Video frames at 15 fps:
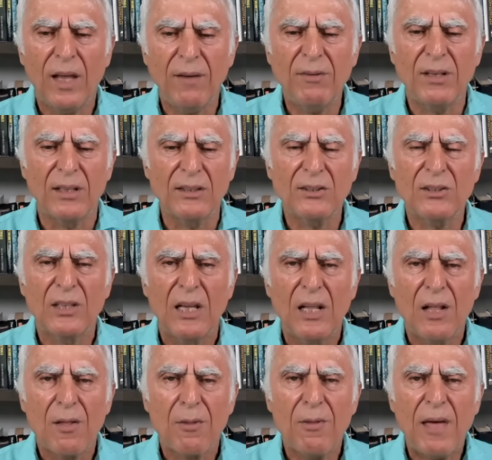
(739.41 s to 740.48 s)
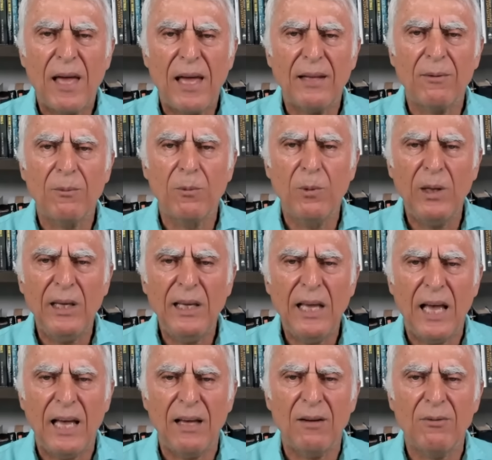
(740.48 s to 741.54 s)
evidence that we
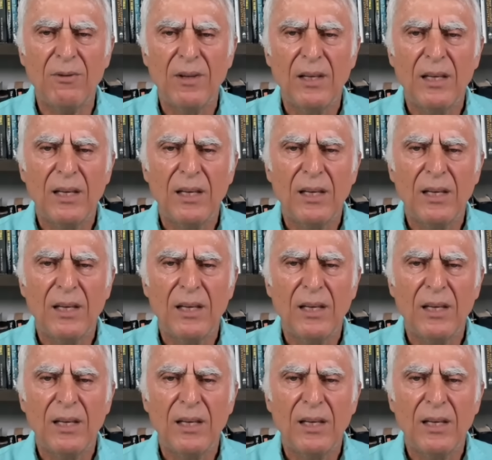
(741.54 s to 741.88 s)
have